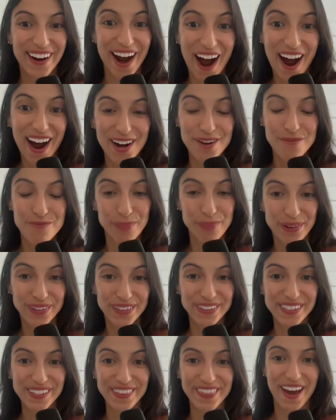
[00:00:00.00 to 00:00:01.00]
on
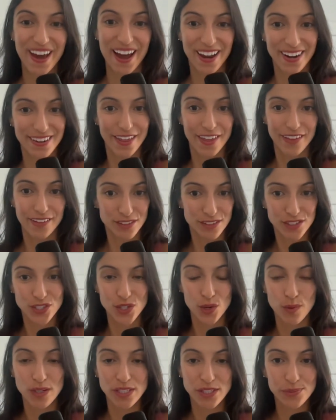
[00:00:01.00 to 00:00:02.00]
building that. And then, so
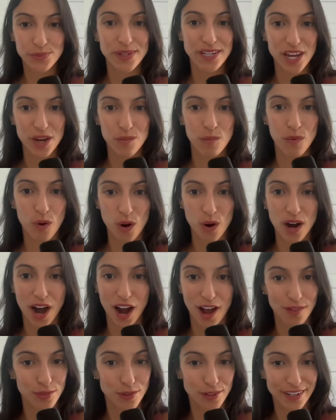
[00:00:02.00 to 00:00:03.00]
once we get more,
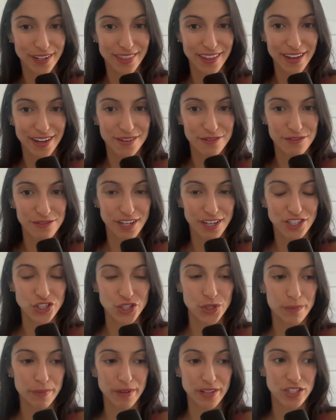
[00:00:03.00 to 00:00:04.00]
I'll look at that
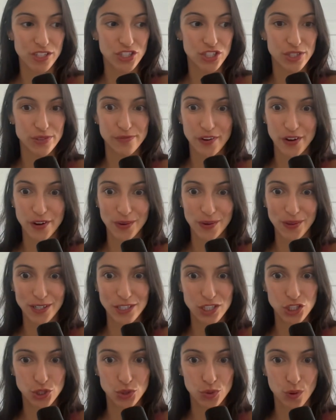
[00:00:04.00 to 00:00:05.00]
inflection, but she's very like
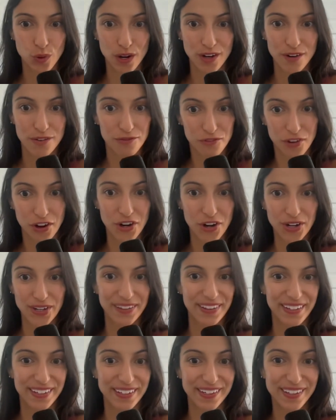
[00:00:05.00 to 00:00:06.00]
short, very
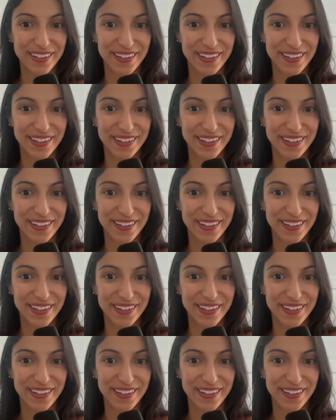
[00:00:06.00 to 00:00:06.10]
like,